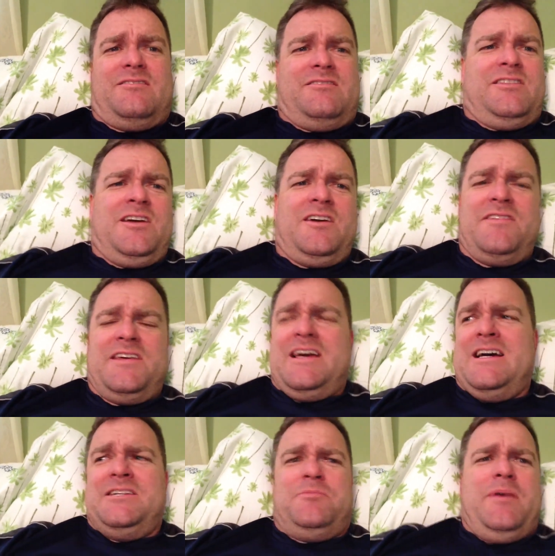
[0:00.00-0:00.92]
Love the
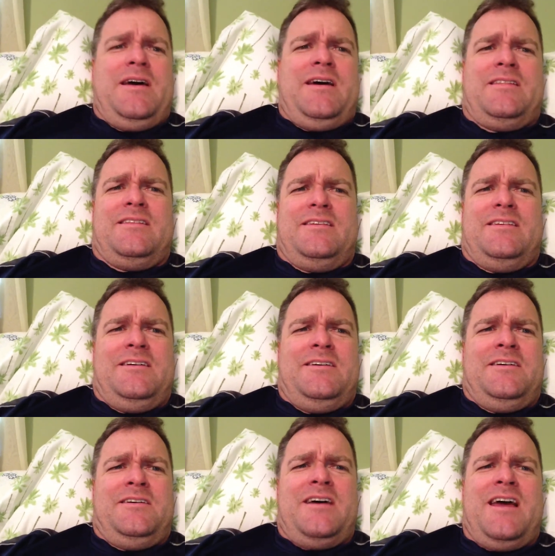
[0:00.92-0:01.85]
ice bath.
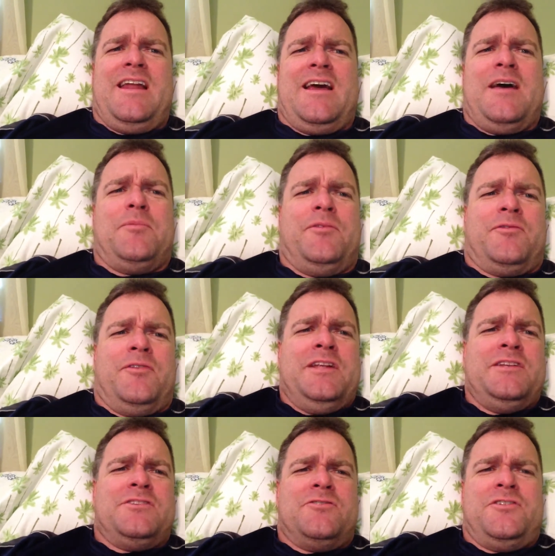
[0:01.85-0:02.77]
I got a couple
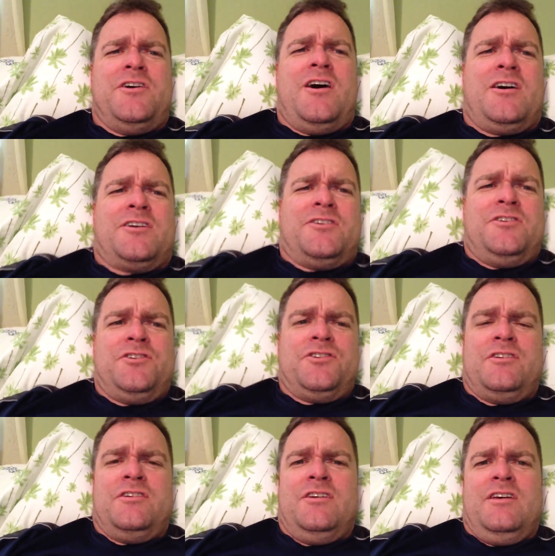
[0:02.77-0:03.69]
friends who are
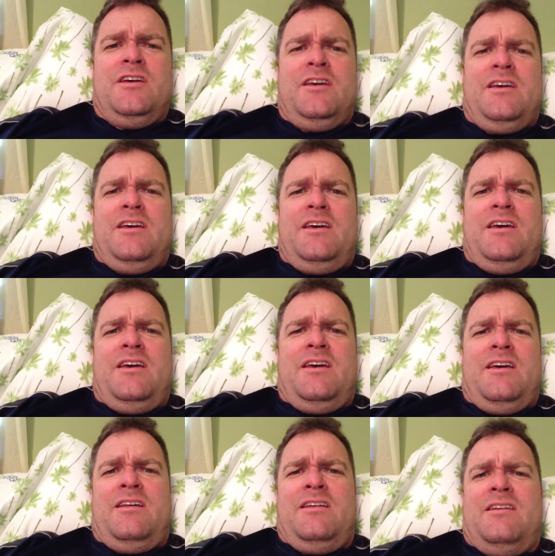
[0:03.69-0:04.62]
doctors,
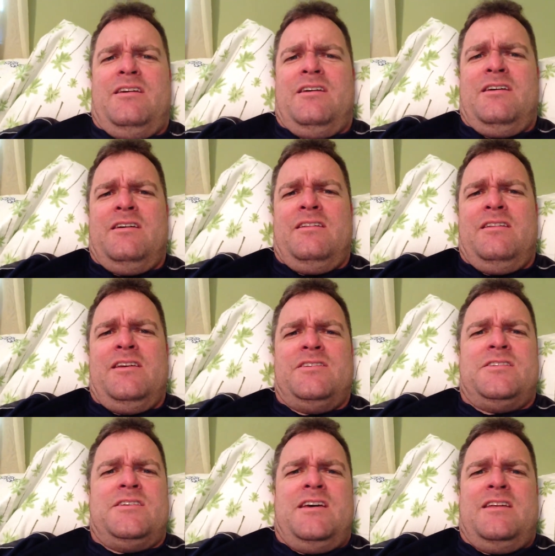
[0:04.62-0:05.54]
and they
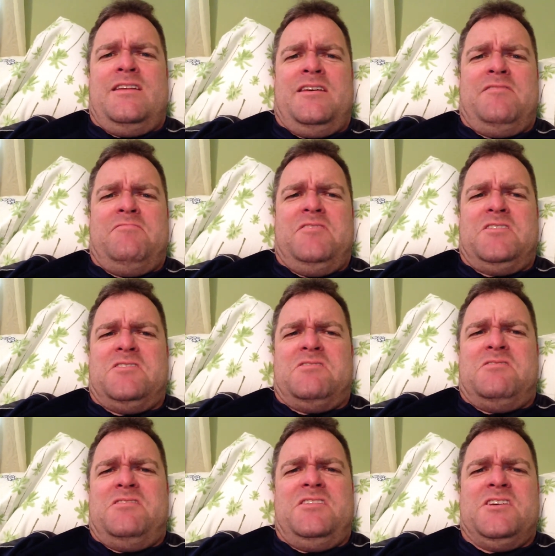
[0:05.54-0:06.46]
say that
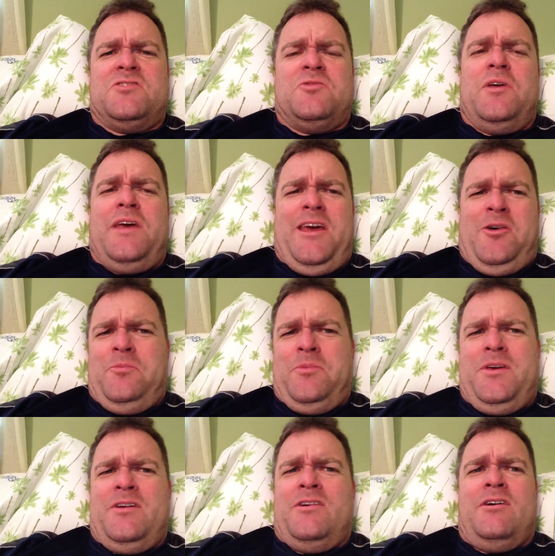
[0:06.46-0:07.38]
it doesn't really help
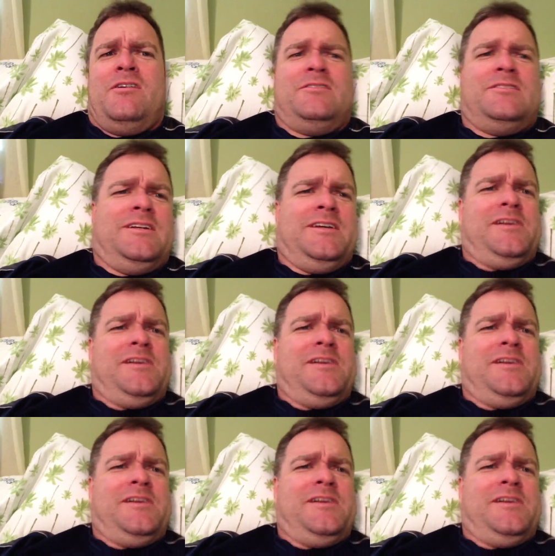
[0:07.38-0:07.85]
you at all.